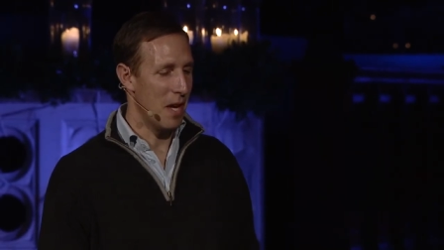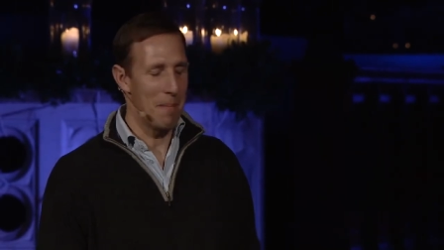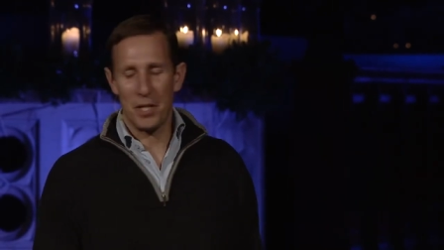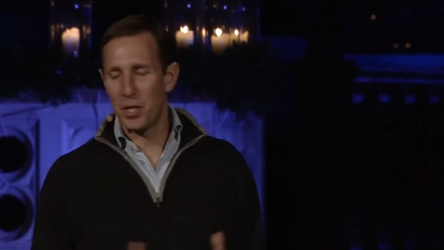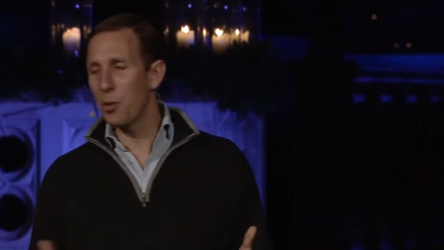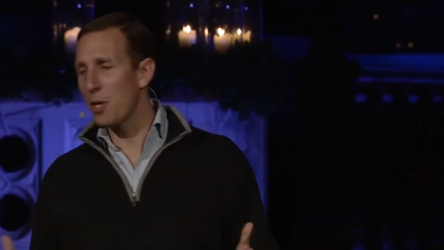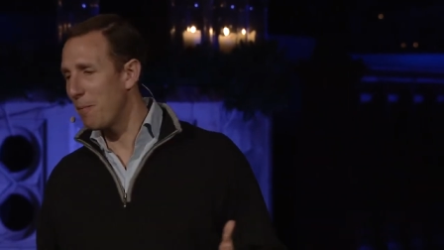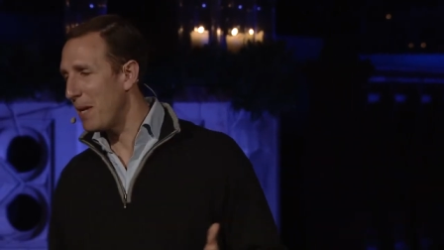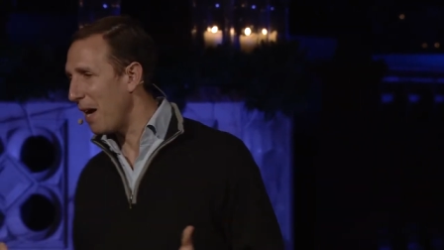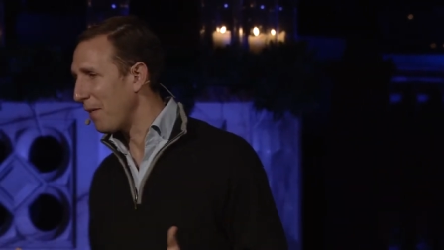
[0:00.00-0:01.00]
My children
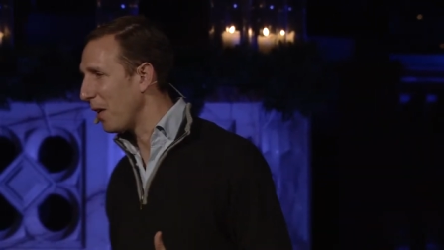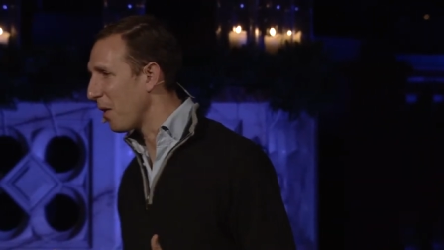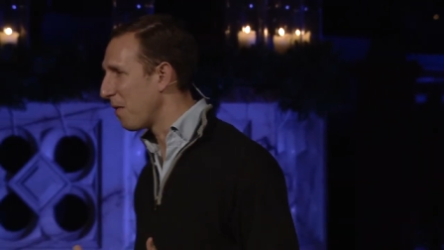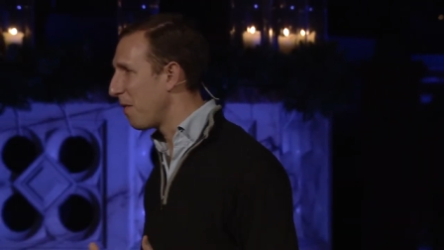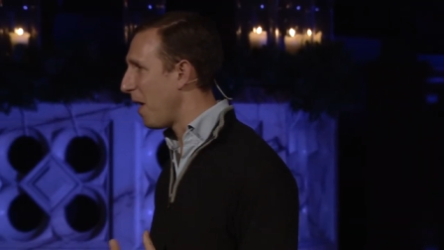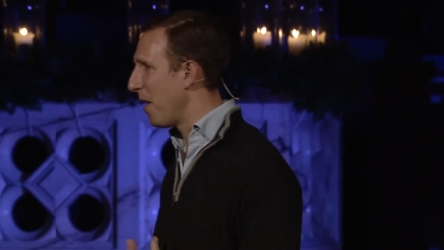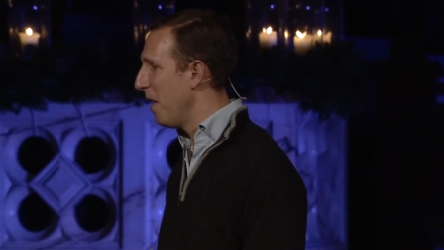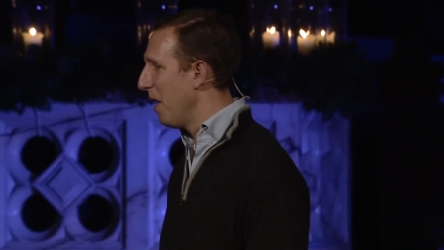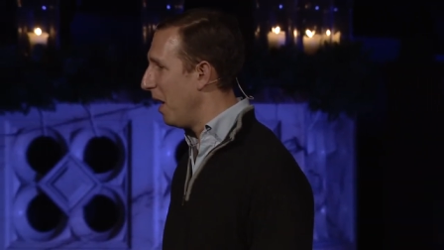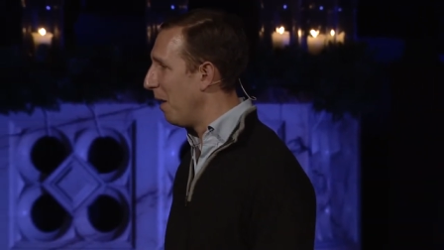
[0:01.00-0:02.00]
have been having a lot of fun
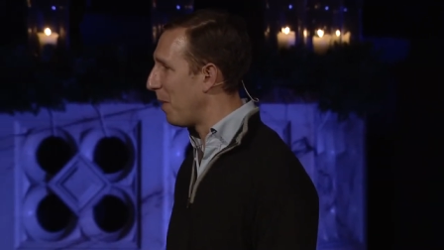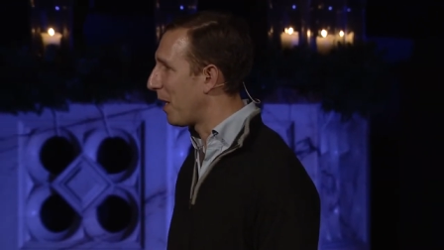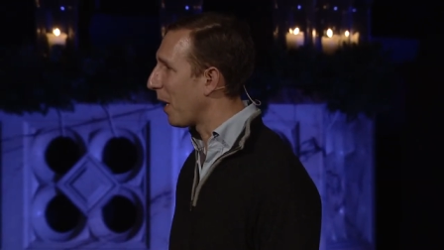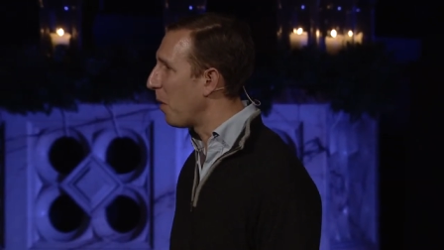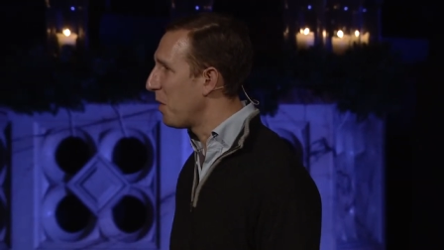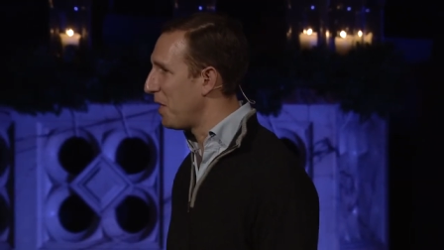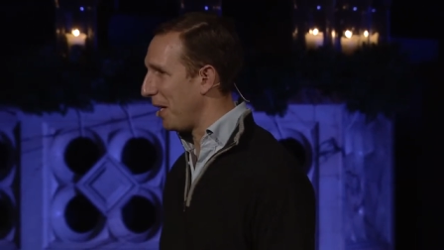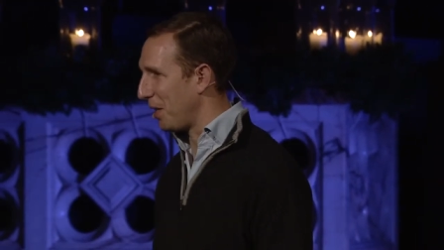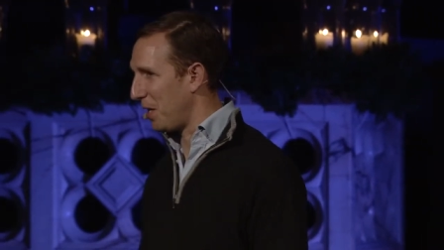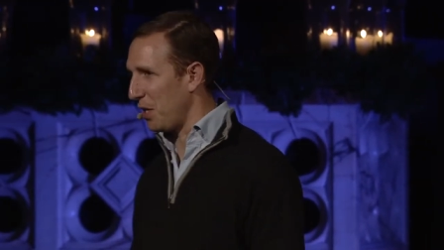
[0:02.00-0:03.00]
uh, with glow
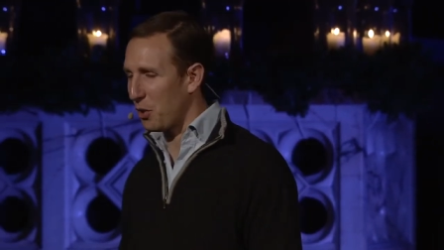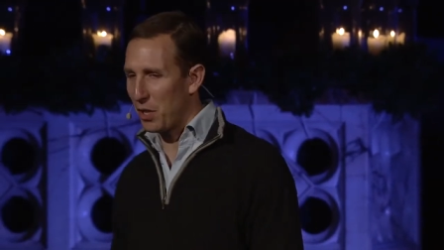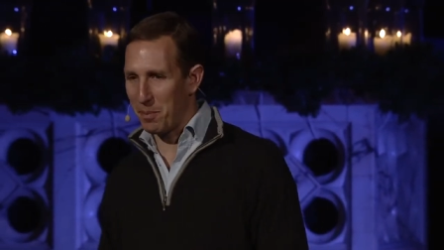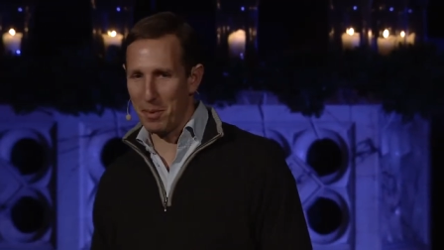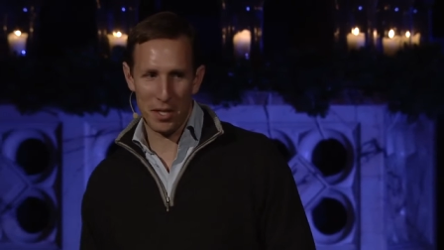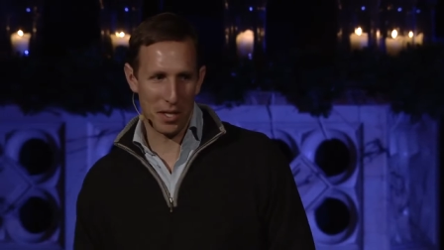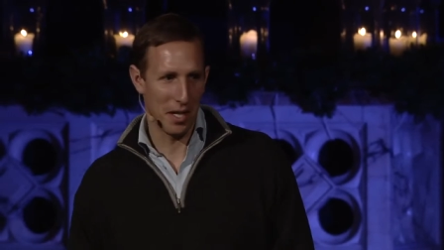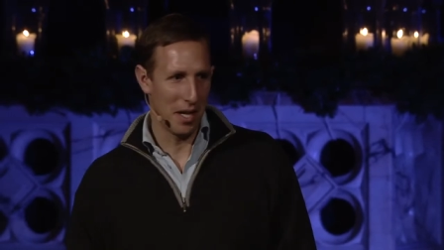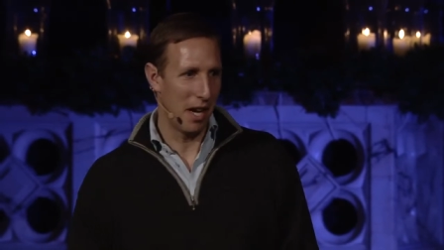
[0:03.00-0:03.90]
sticks this Christmas.